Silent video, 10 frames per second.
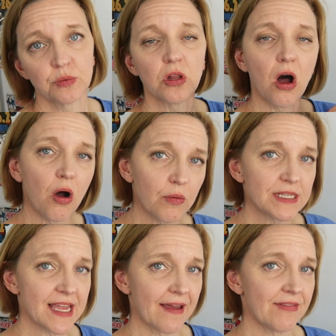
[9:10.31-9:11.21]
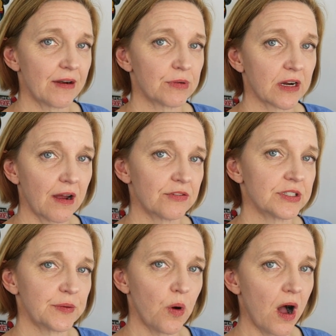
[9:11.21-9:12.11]
You will always have that
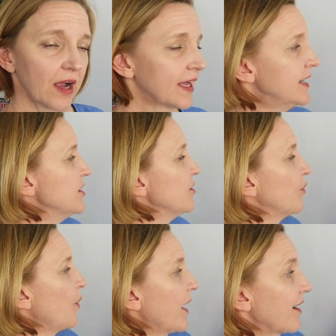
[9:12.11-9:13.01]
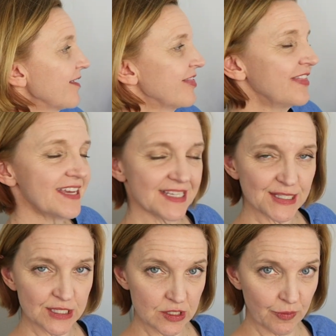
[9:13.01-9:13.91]
recovery walk where
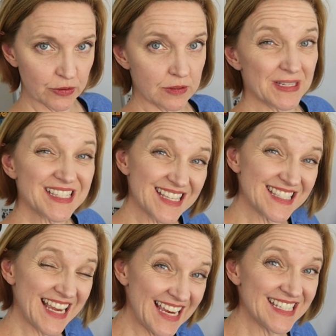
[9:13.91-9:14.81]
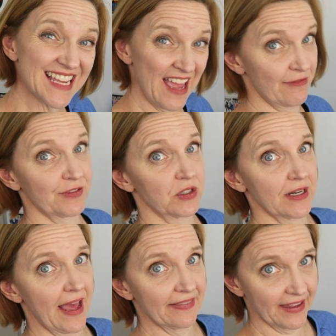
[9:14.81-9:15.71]
this is supposed to be sustained
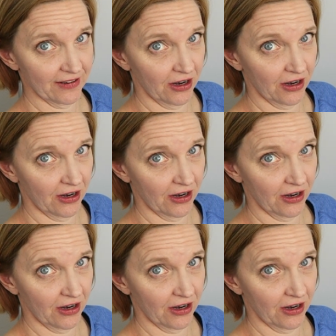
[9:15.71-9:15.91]
effort at that